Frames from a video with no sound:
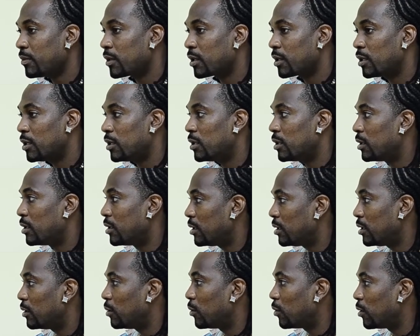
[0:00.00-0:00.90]

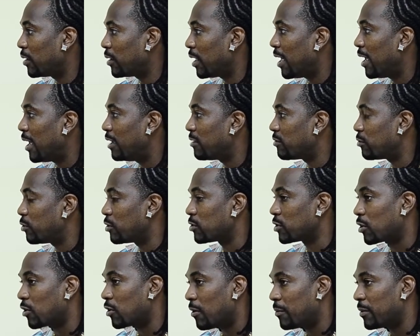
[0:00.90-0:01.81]
the older heads, social
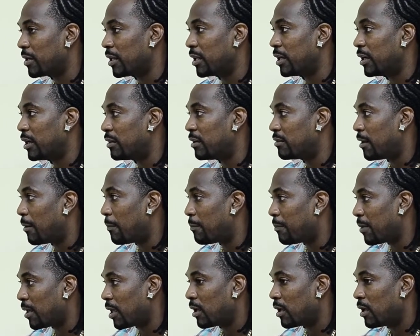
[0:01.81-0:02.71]
comedy guys, and
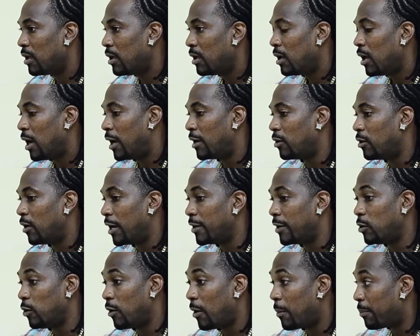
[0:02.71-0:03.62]
pick. I know I
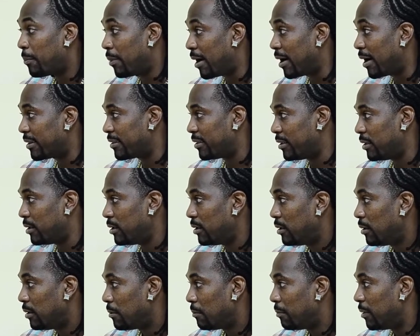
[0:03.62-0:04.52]
doing party,
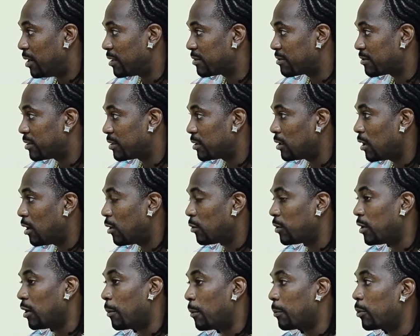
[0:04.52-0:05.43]
but still how
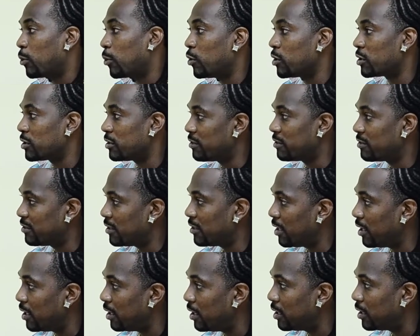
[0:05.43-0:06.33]
they approach the
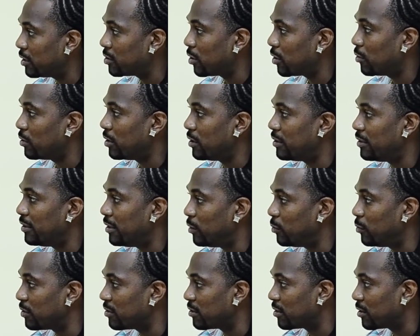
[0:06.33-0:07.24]
stage, how to deal
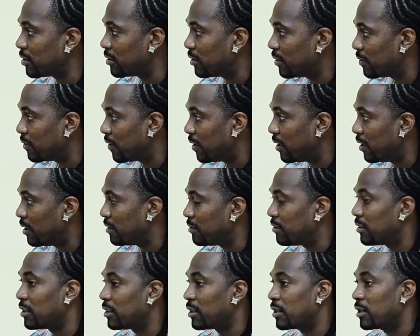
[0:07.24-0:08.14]
with certain things,
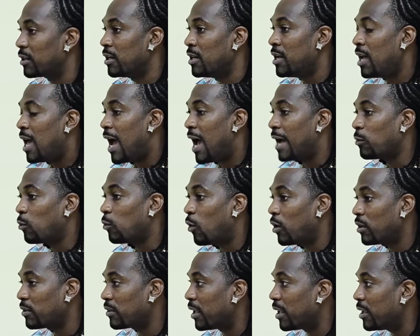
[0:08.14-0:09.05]
learn. And
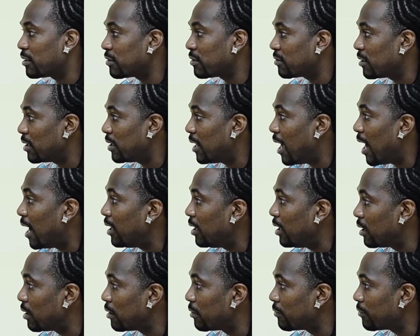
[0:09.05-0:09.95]
one thing I could say that I
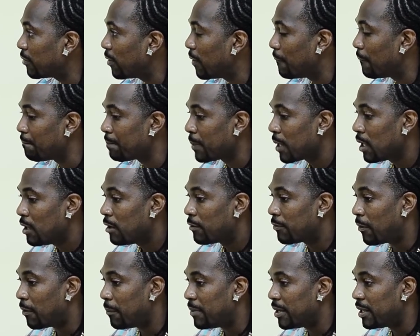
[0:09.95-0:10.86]
learned
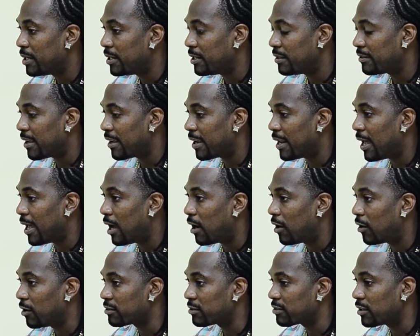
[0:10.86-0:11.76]
from being in tent at
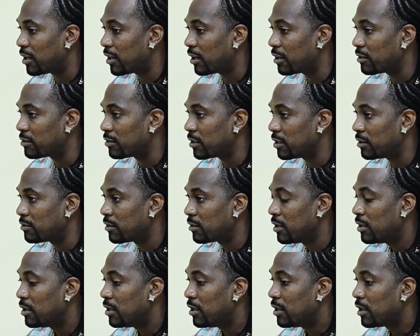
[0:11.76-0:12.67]
All Stars is,
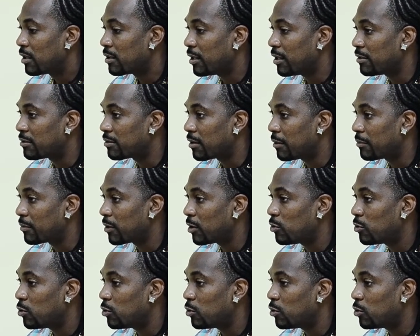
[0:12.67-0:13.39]
like, some things